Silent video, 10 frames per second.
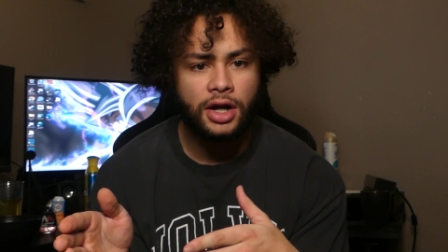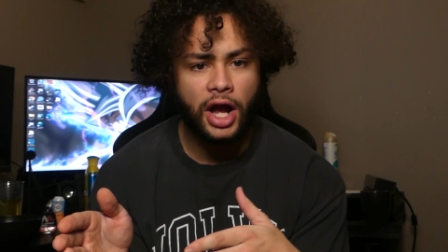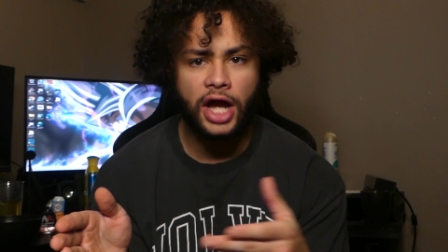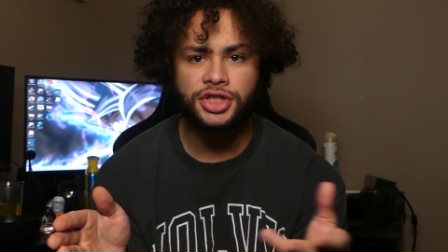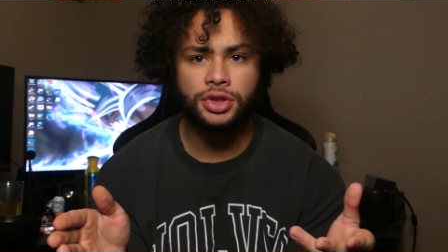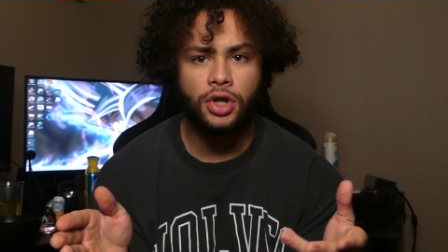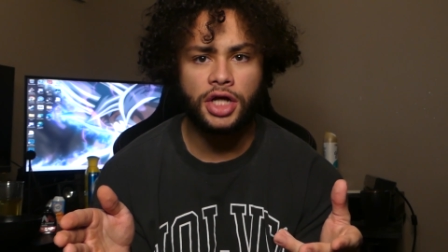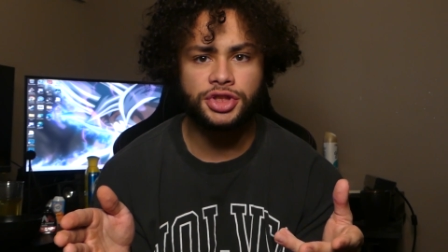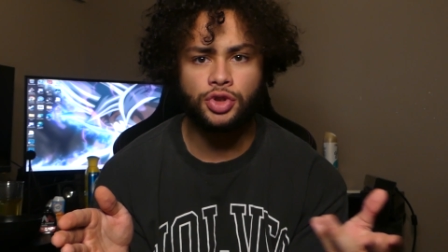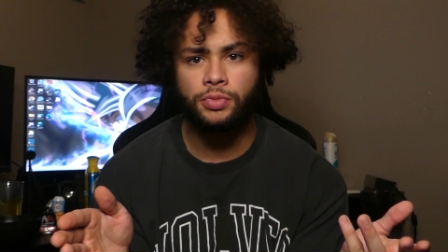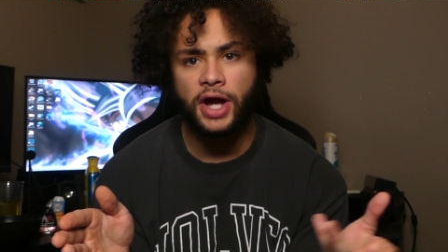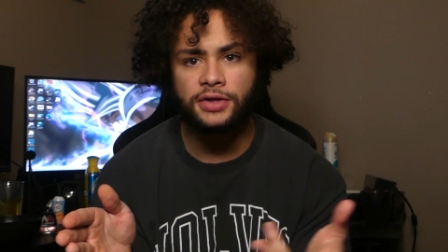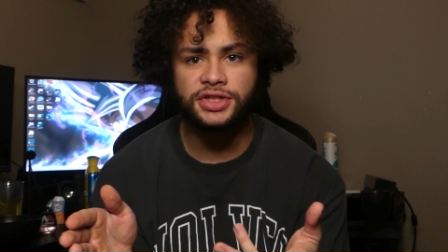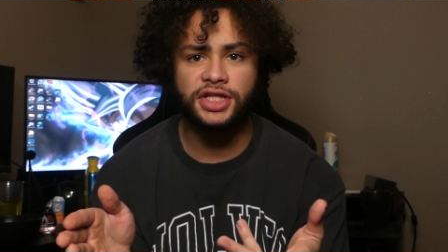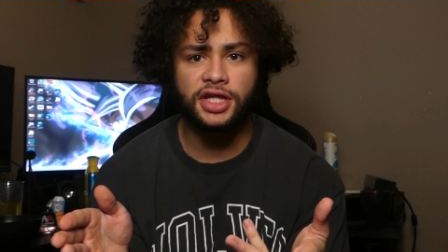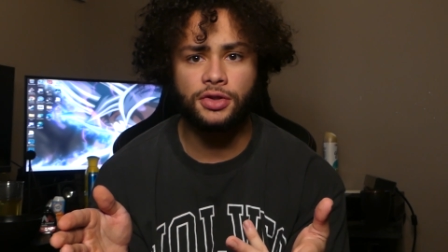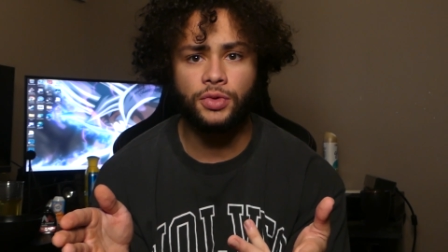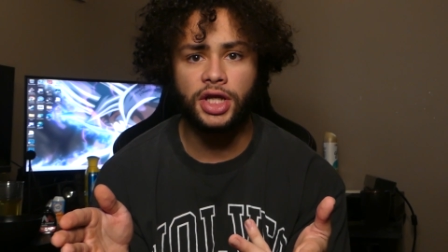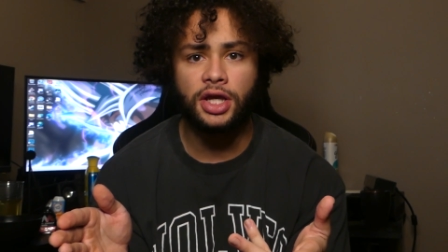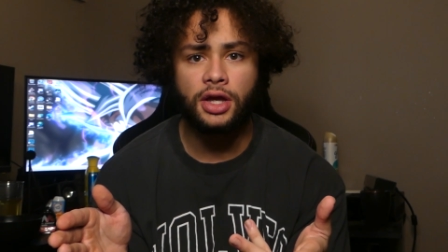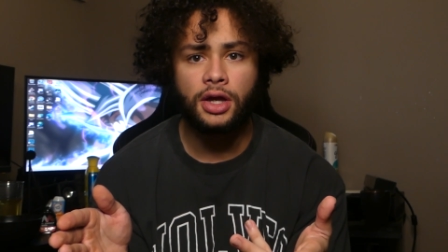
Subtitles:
I actually lost 2 pounds at the end of the week.